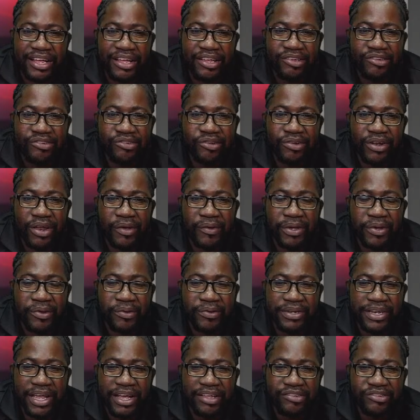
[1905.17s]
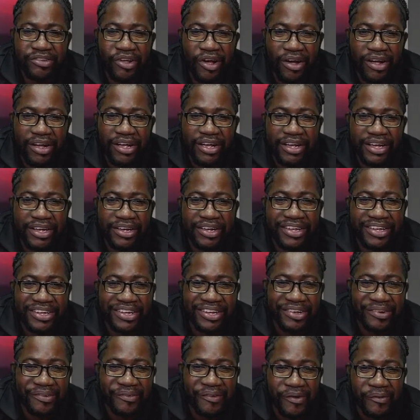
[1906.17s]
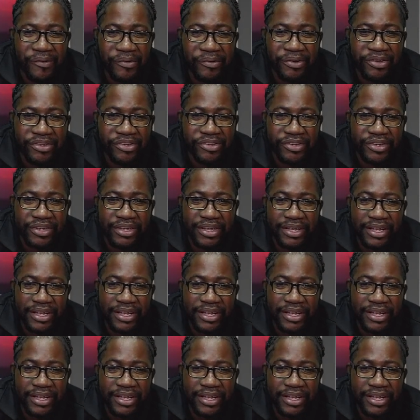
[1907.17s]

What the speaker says: So there we go. Next talk. When we reach,